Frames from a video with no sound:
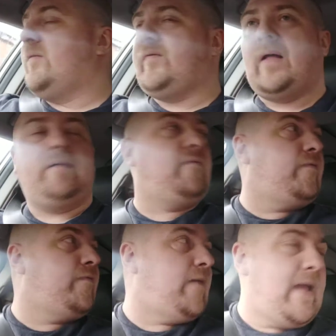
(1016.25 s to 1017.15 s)
of like
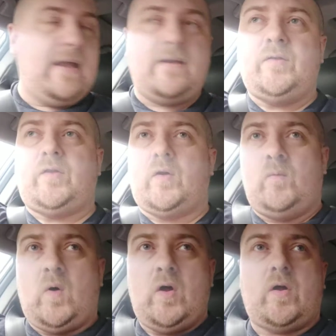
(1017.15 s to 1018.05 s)
fit in and do
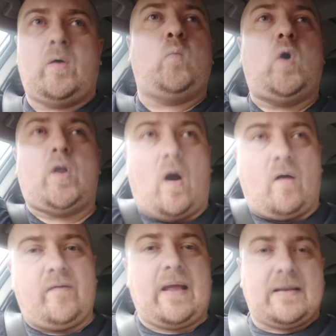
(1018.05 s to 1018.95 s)
work and work
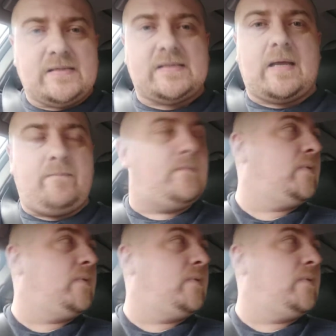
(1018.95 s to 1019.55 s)
off against them